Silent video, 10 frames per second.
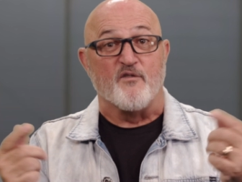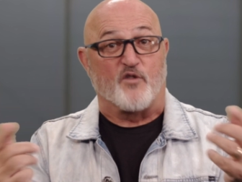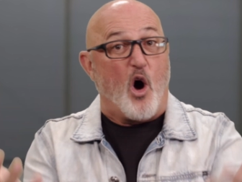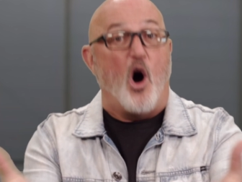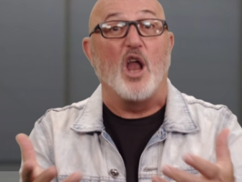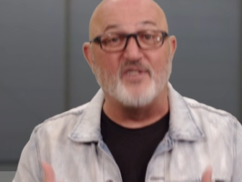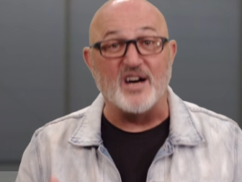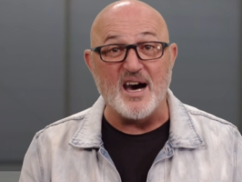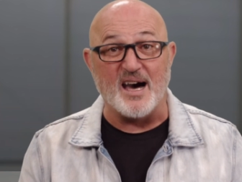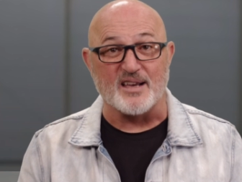for all of
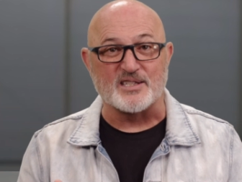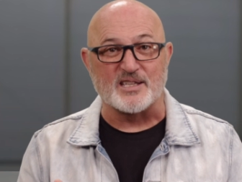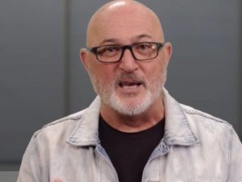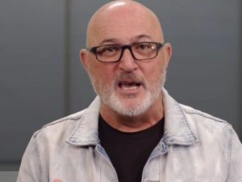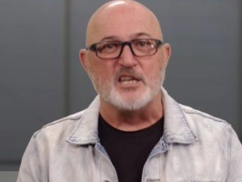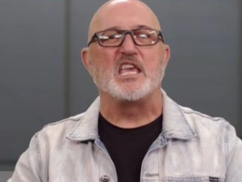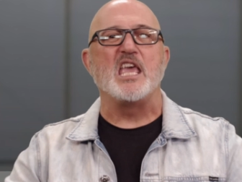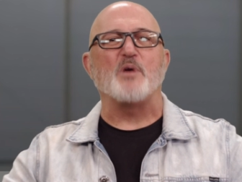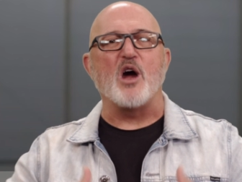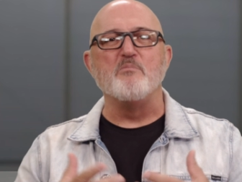us to
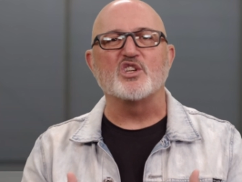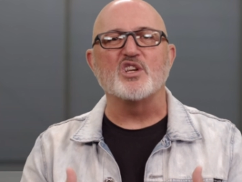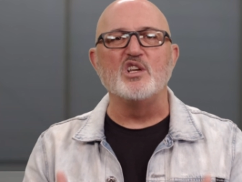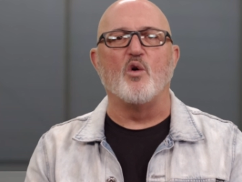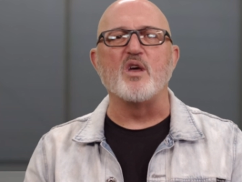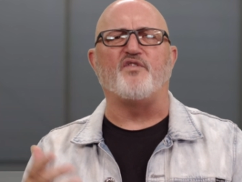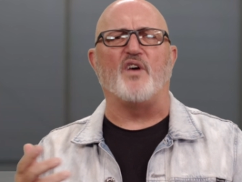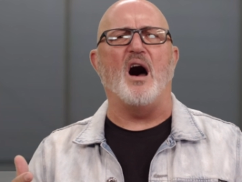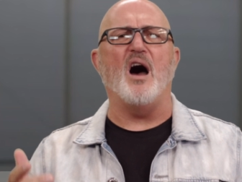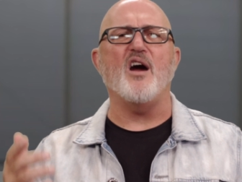keep our mission going
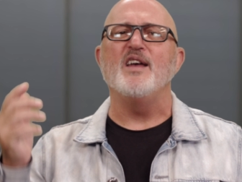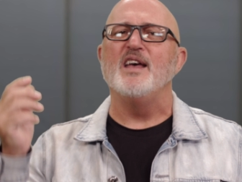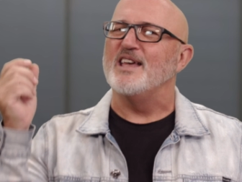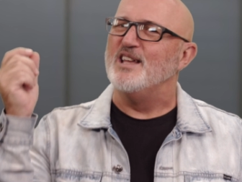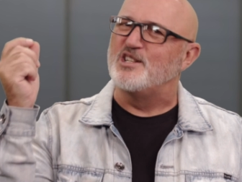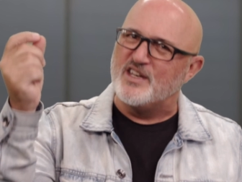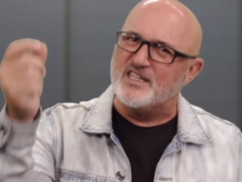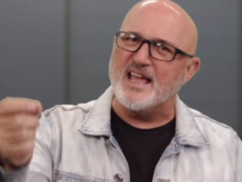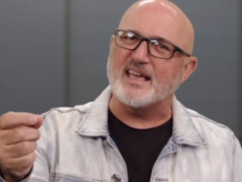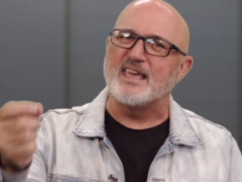far into the
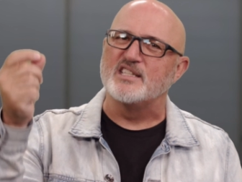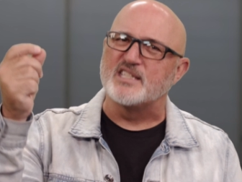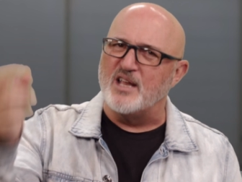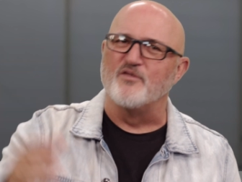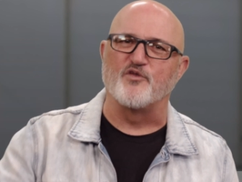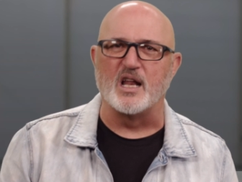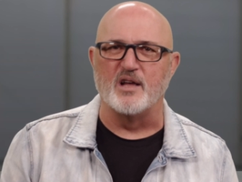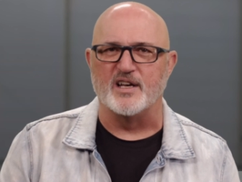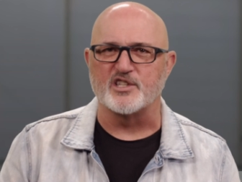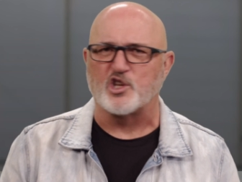decades in front
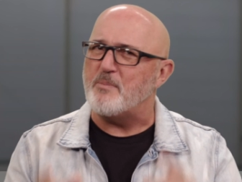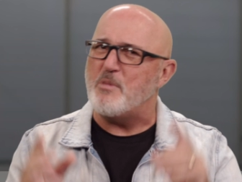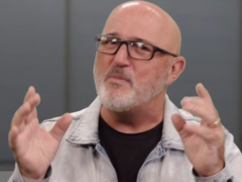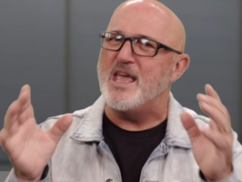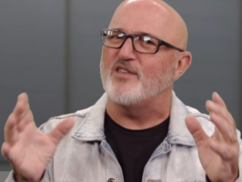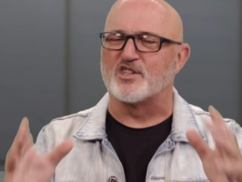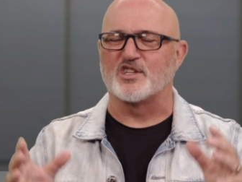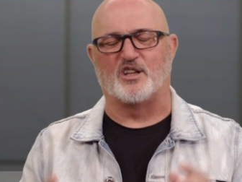of us. So let me make this